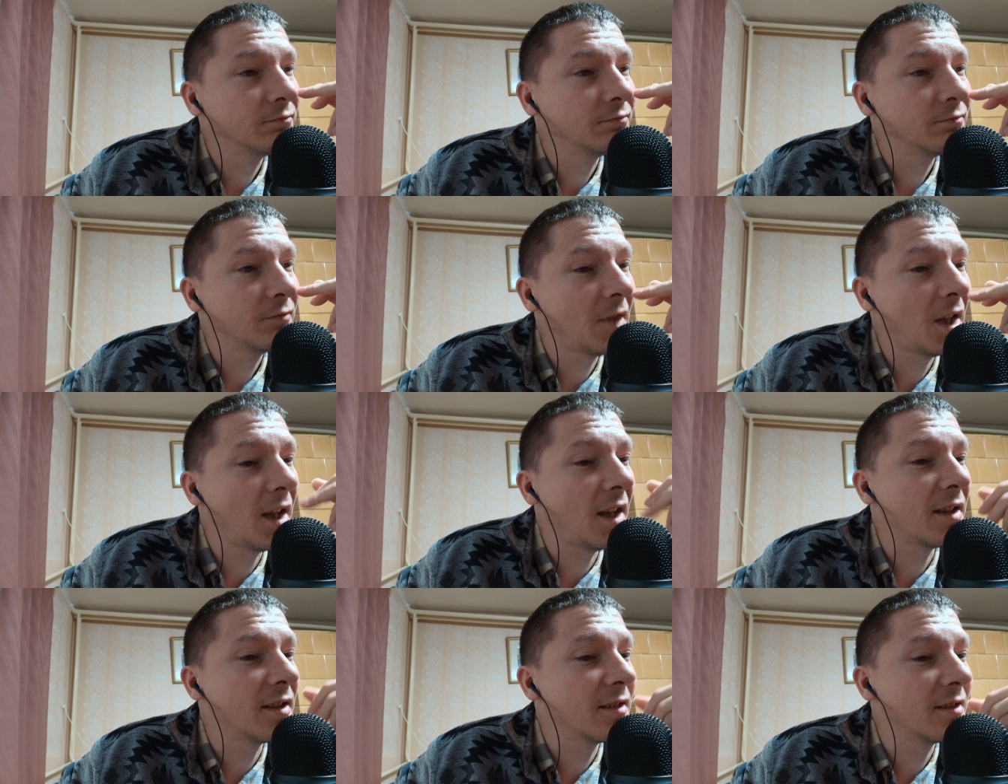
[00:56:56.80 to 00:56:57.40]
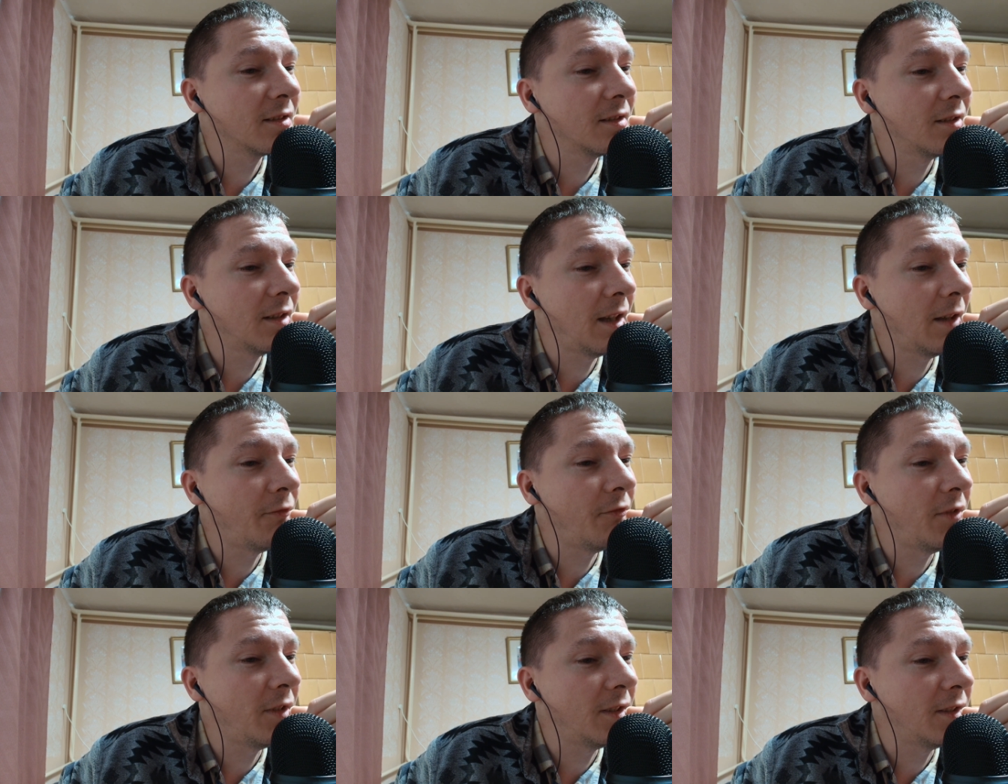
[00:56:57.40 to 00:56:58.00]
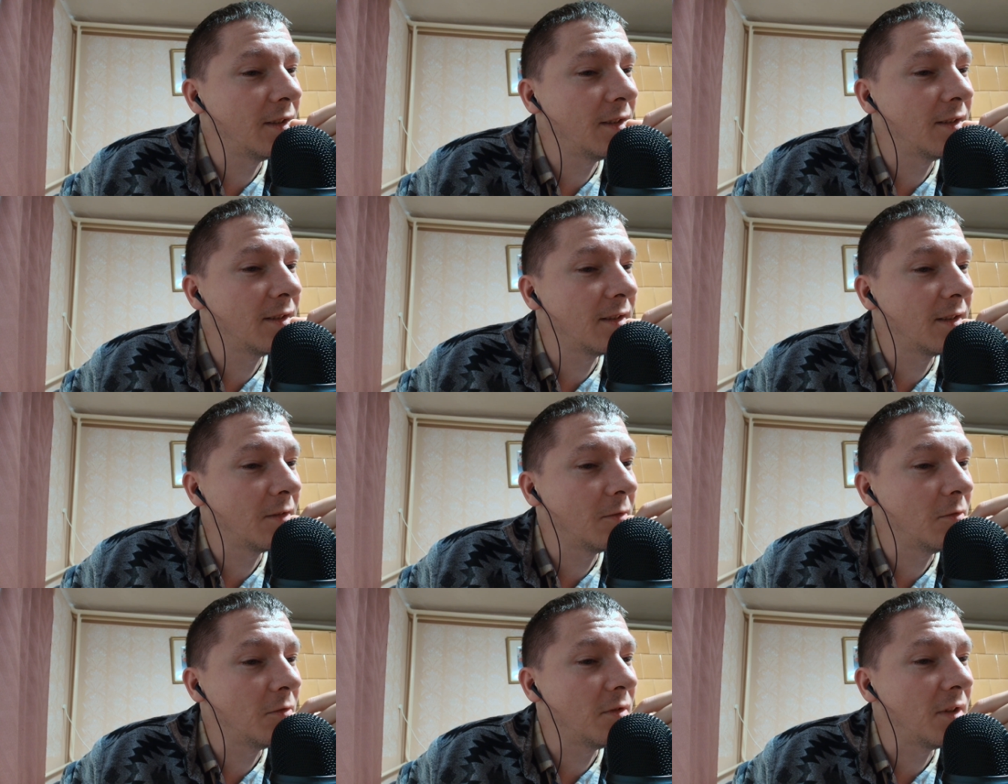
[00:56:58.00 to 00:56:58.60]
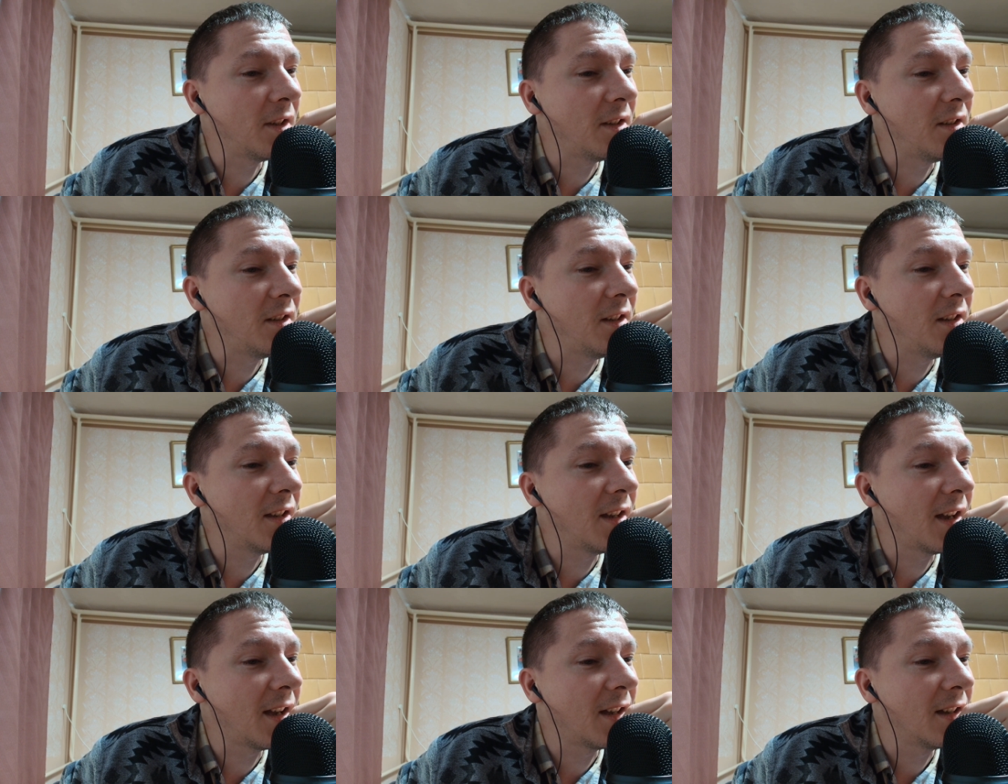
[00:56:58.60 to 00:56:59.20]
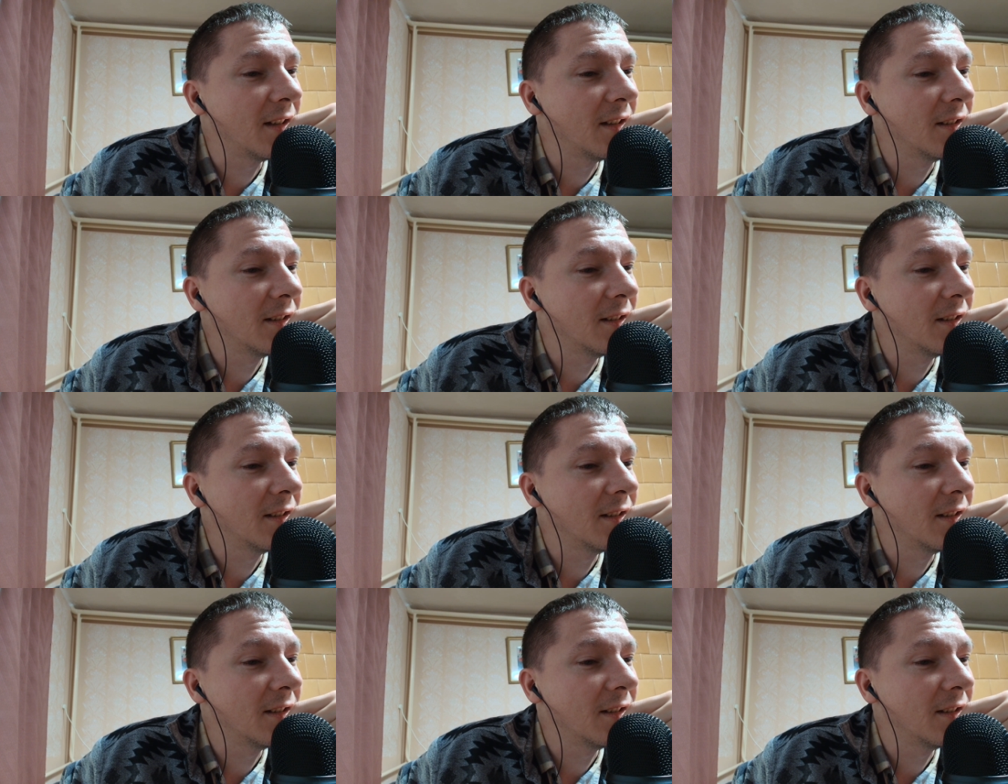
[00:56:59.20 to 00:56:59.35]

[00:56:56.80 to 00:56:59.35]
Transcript: Yes, I think this is a good idea.